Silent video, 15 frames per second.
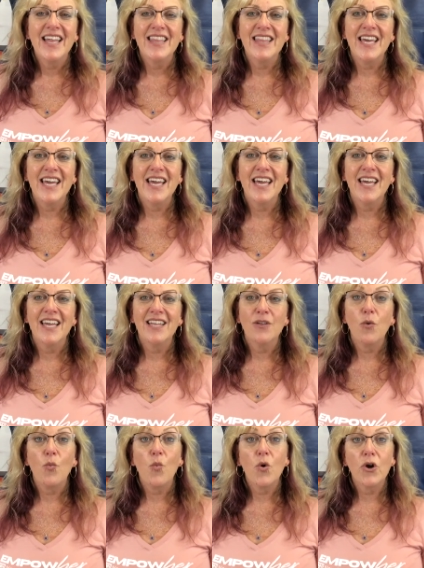
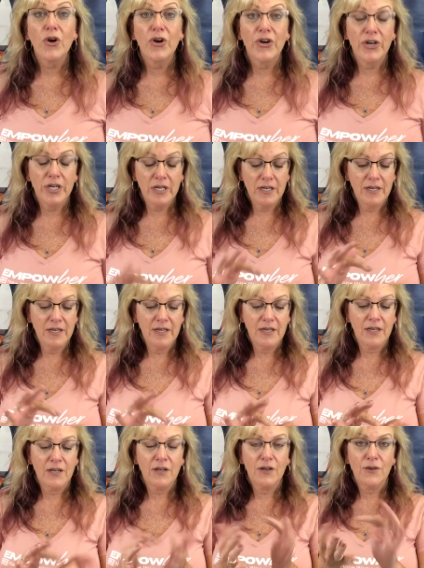Then word,
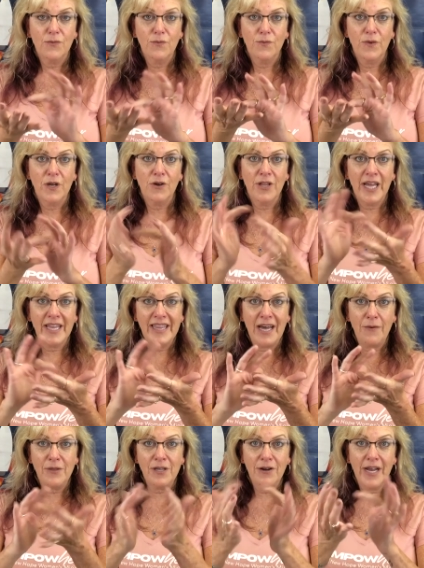we go like
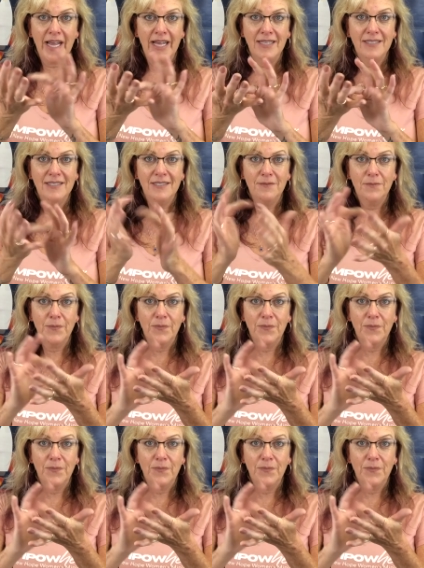that with our hands.